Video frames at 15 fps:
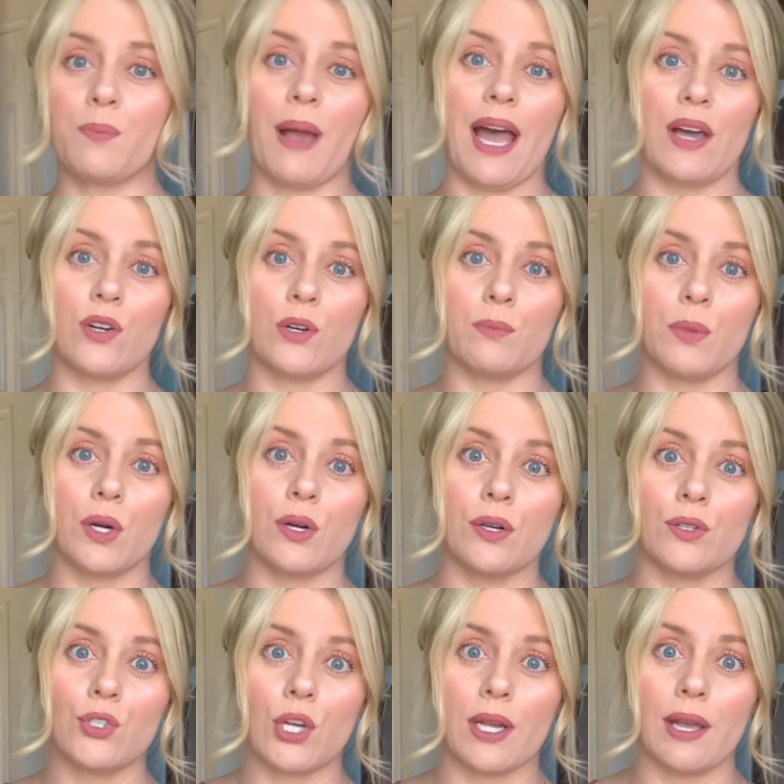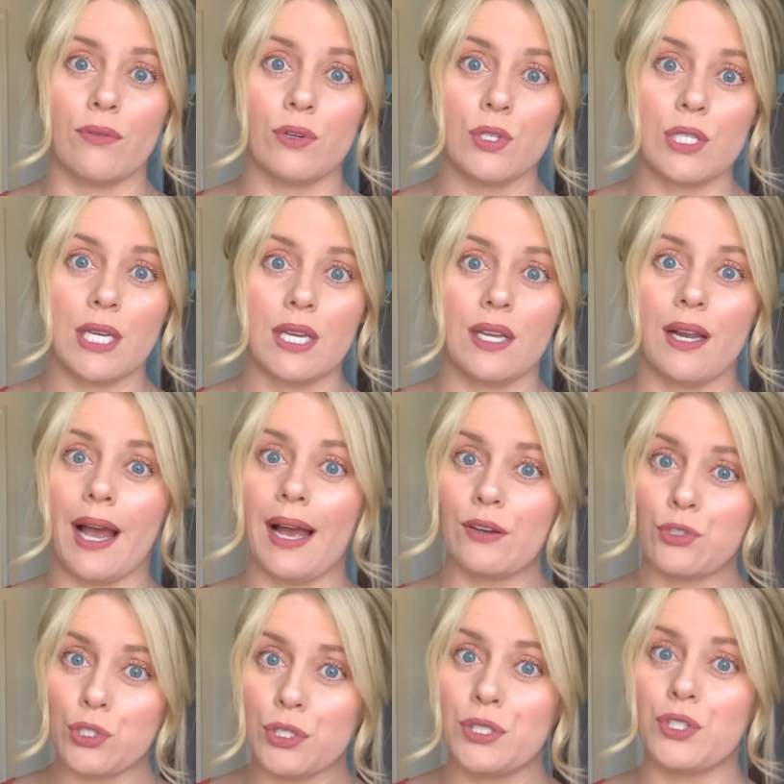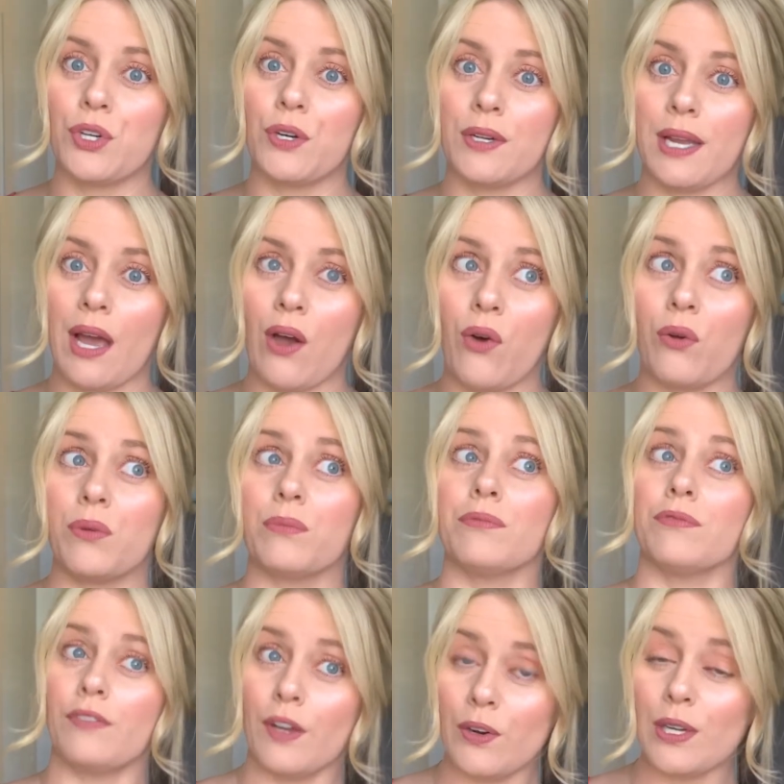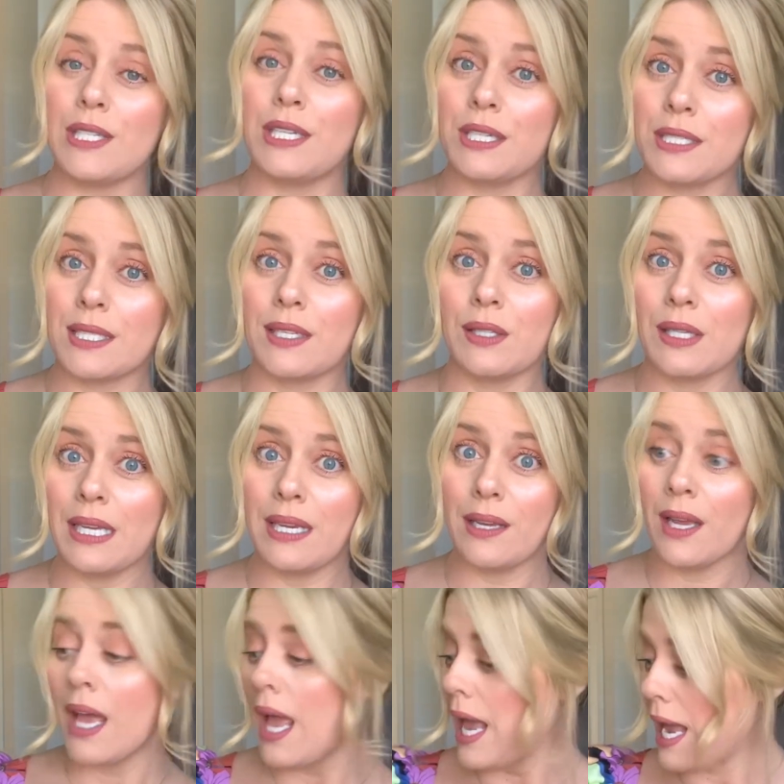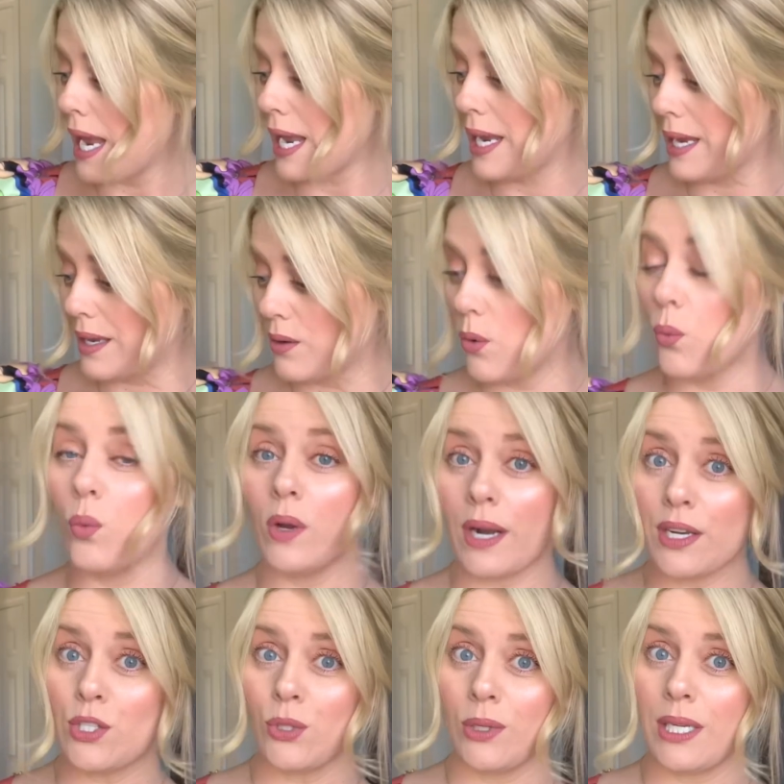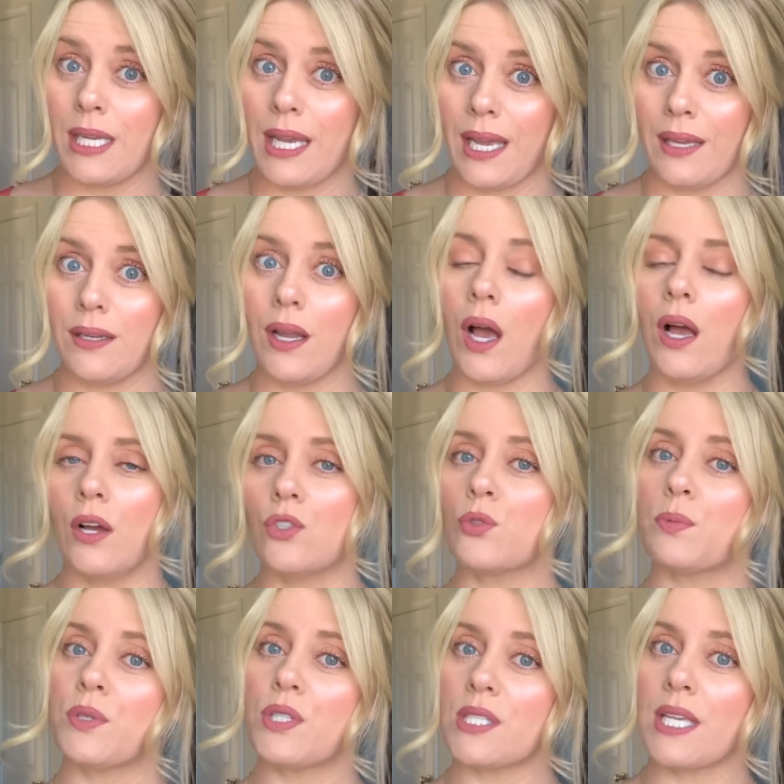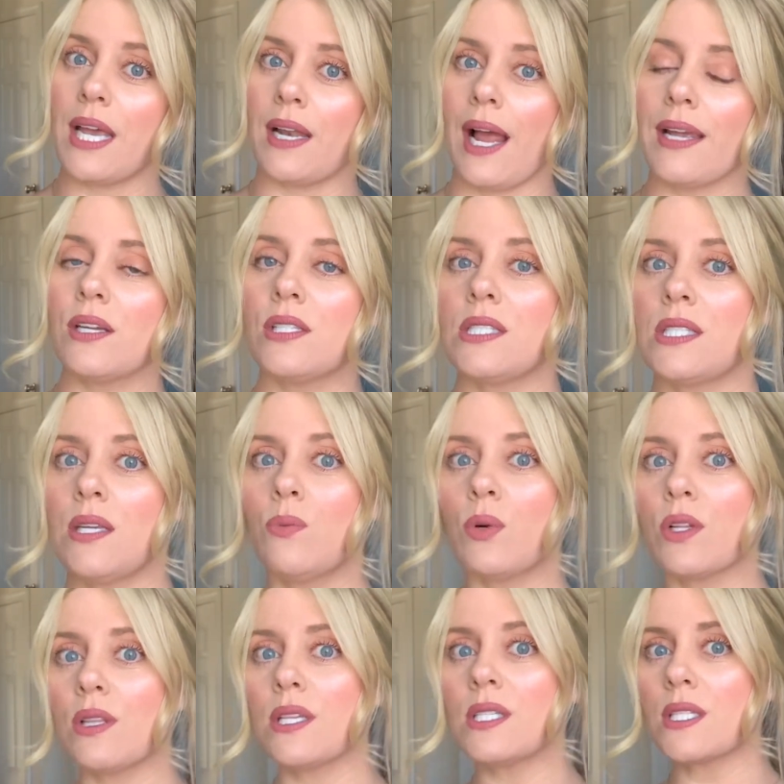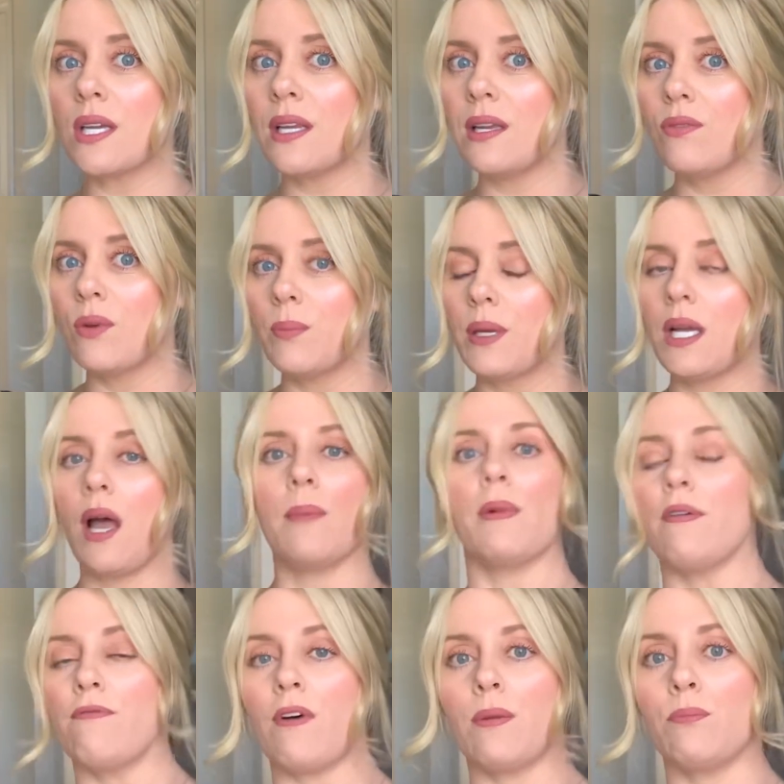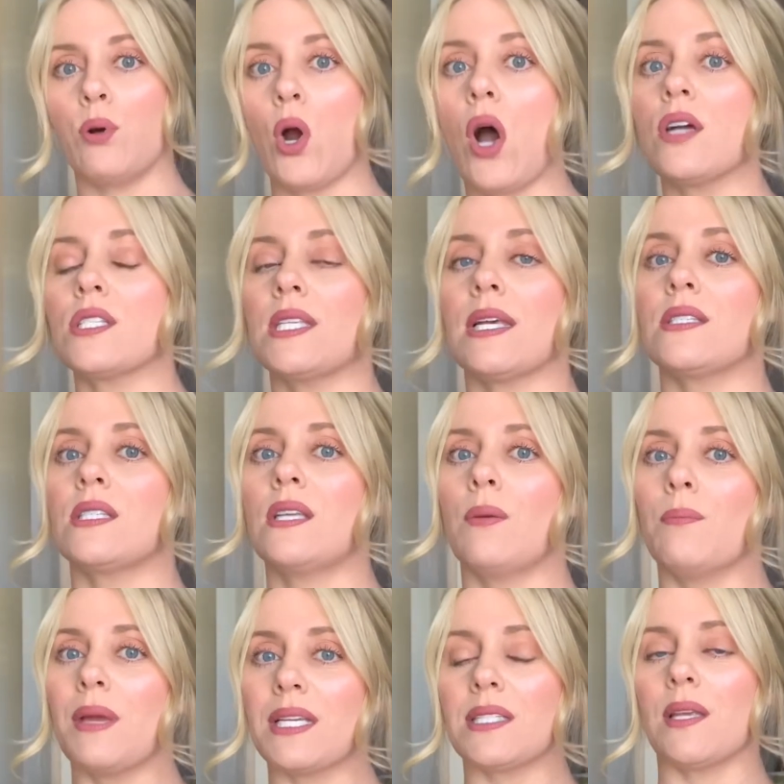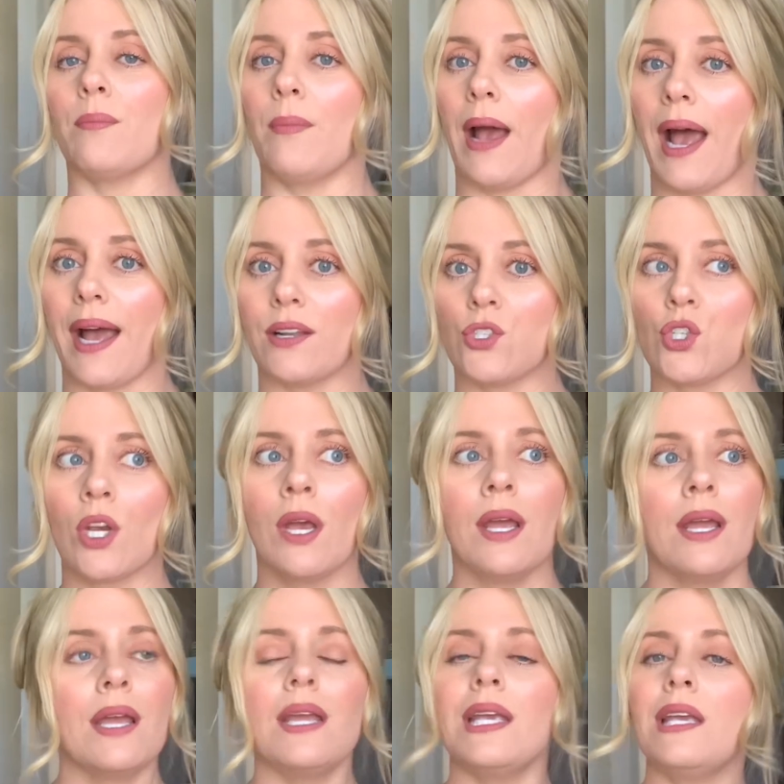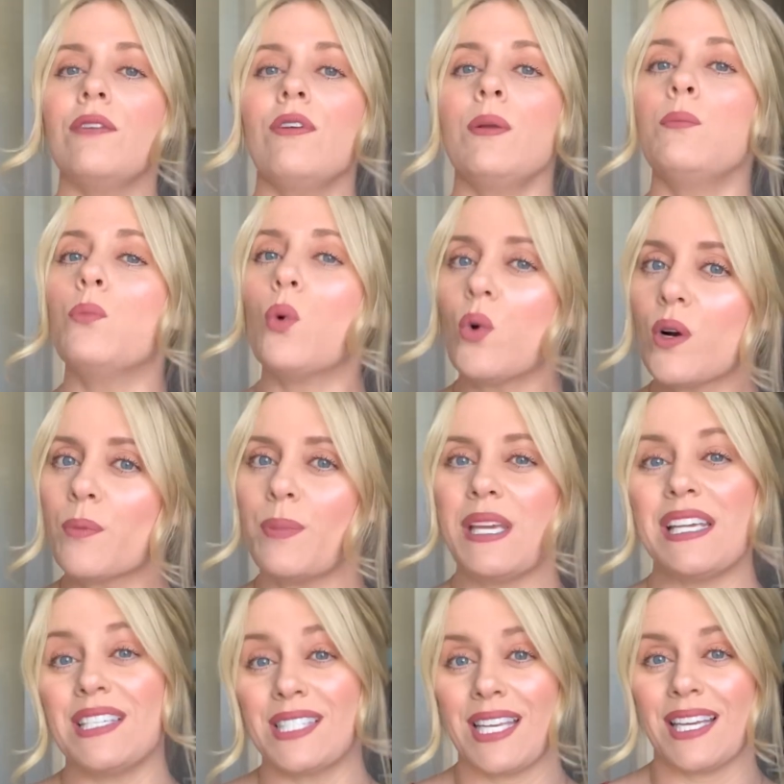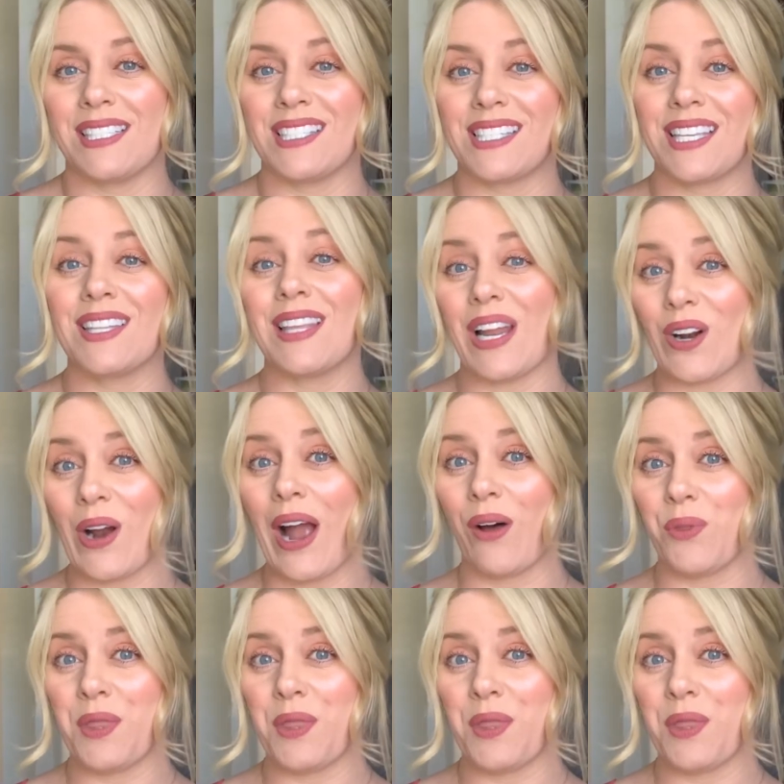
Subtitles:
pattern merge I ever did actually turned out very decently. And would I do it again? 100%. I could see where this could even become a fun process to mix and match even more pieces that are out